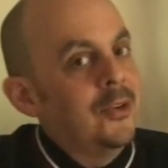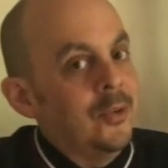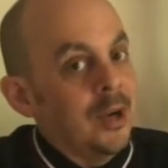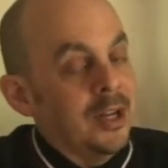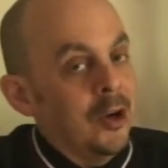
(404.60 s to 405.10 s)

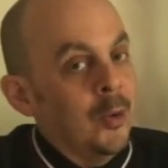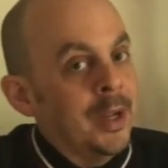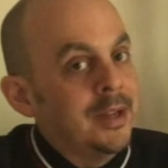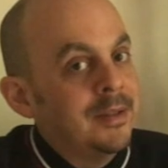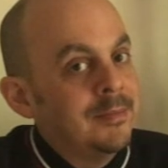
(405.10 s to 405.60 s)
Greta
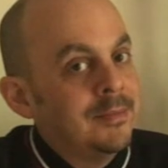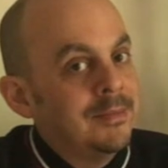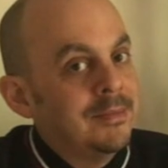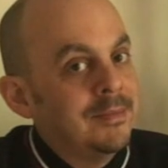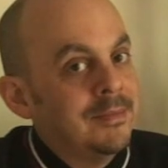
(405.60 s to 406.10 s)
Gerwig.
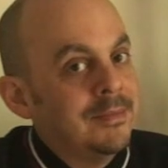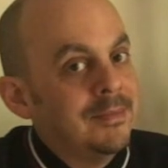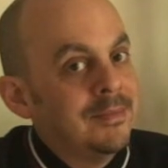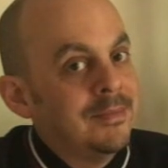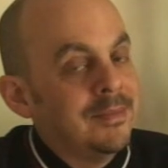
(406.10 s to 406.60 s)

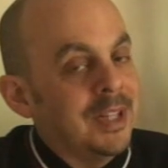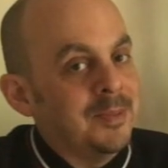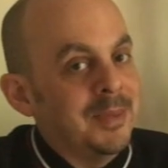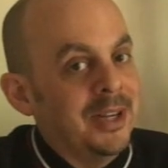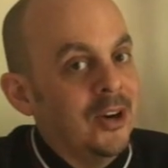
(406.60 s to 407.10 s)

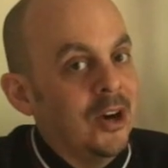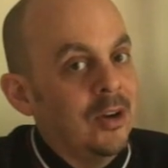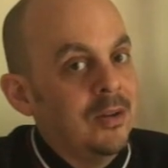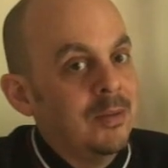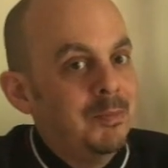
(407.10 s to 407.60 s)
That's my
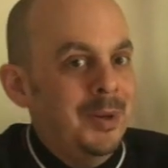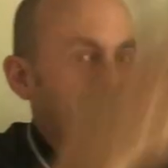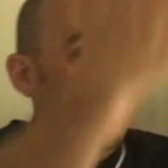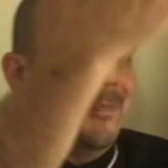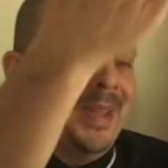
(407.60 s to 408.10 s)
girl. Put
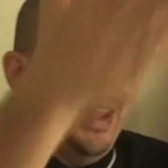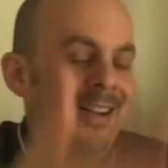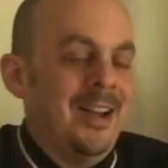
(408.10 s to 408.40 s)
her up there.